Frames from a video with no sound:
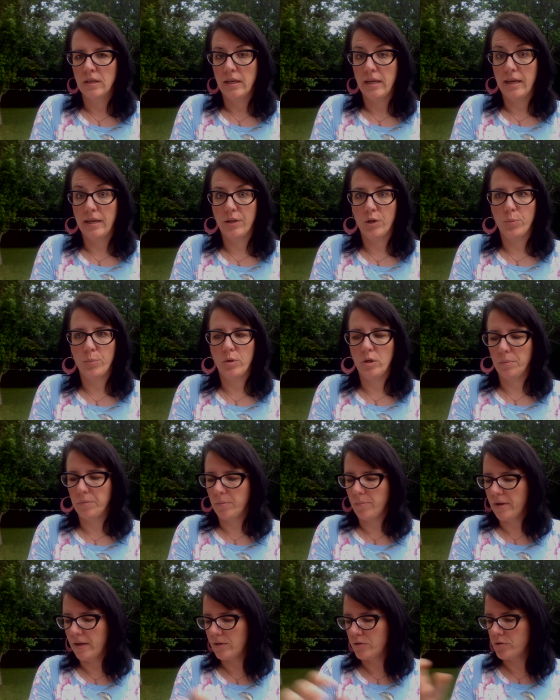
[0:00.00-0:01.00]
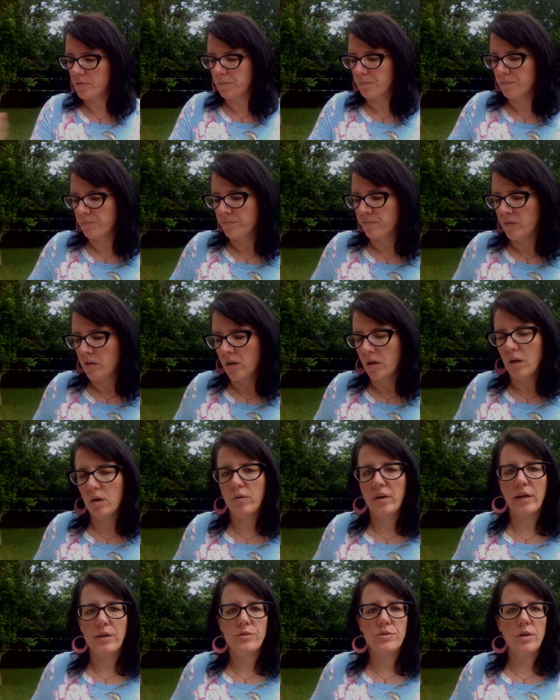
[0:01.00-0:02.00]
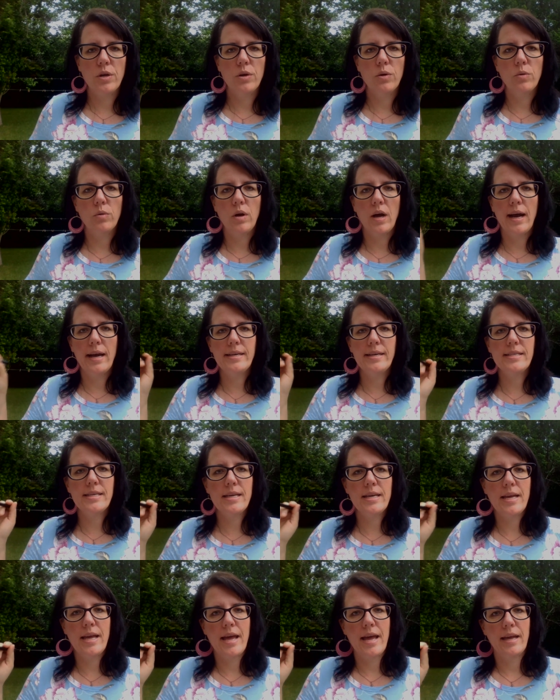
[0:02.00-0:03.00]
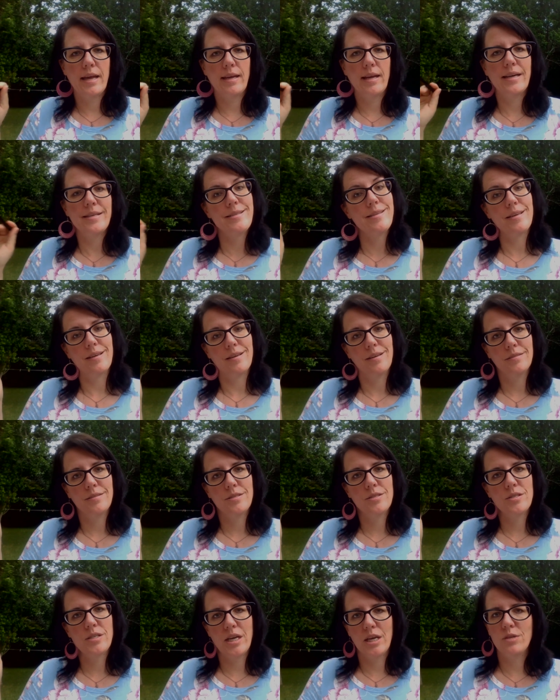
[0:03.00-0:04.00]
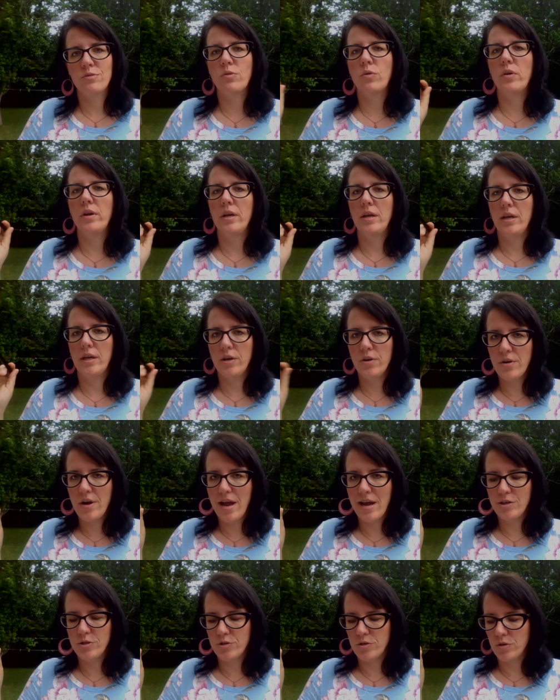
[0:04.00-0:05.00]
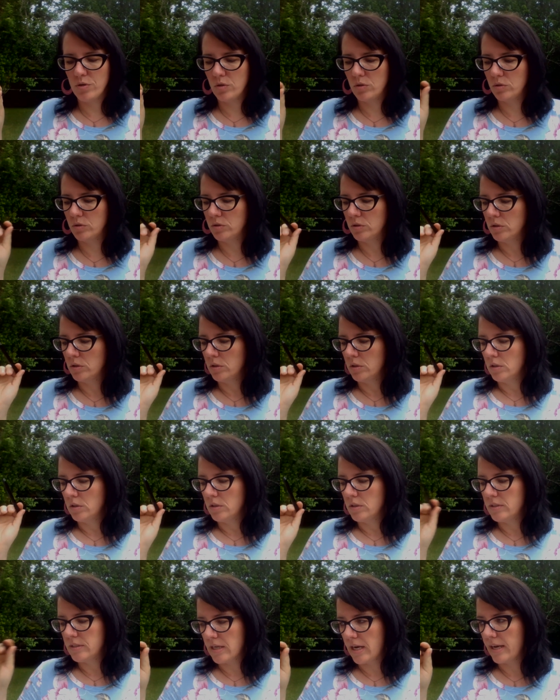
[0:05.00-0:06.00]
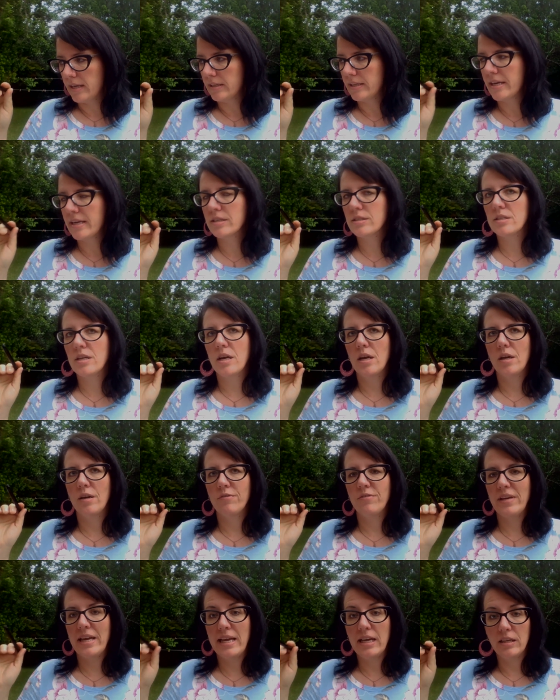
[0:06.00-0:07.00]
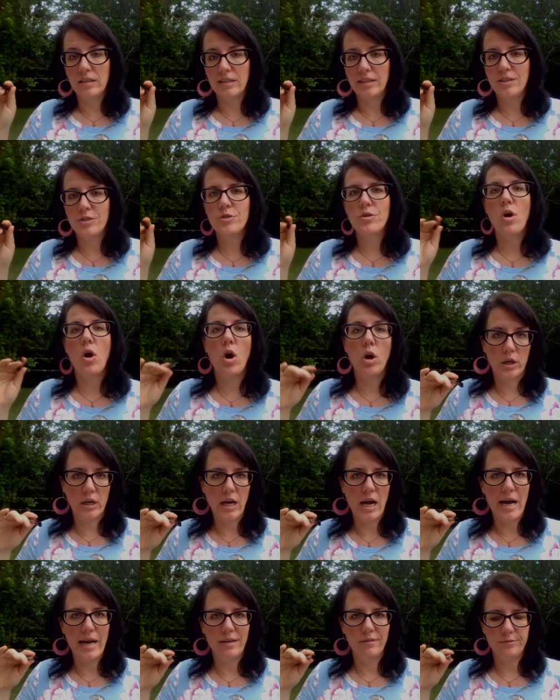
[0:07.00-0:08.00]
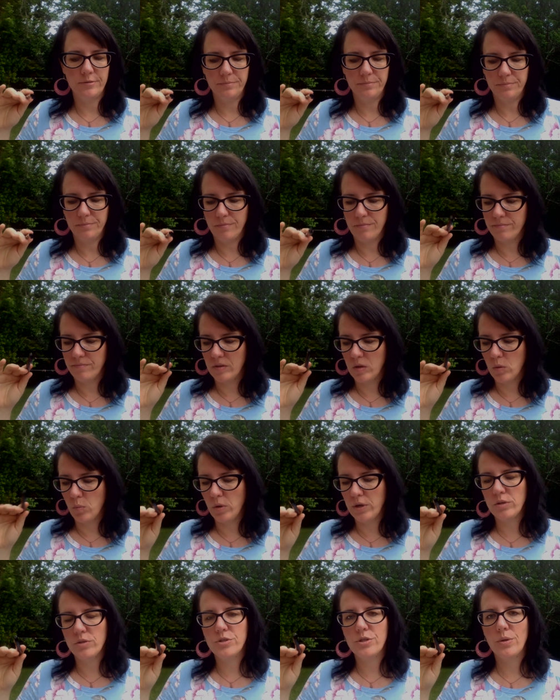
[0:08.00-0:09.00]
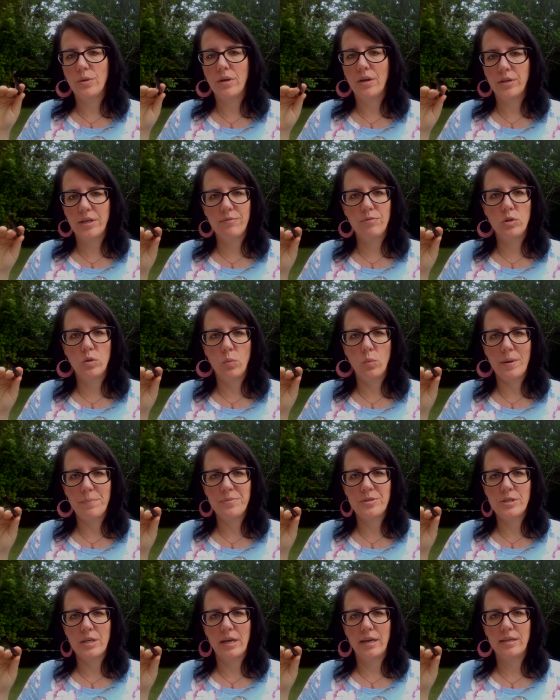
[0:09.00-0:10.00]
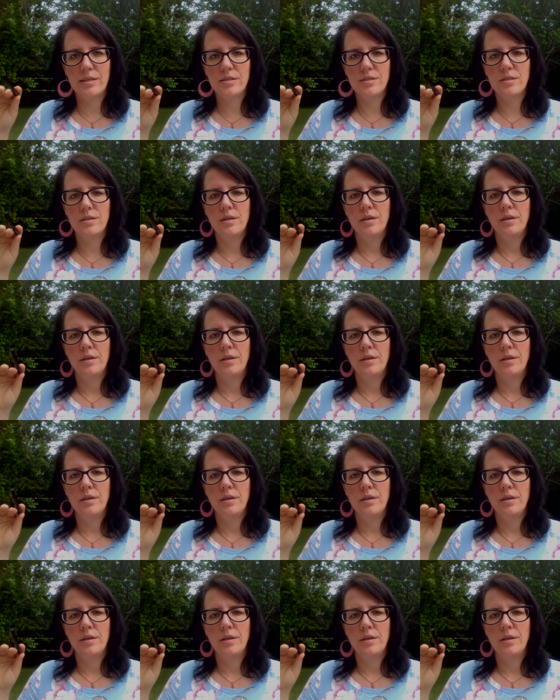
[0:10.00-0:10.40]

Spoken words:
Had to go pull up the page. Okay, so IDEA stands for International Dialects of English Archive. And what you'll do, I'll give you the website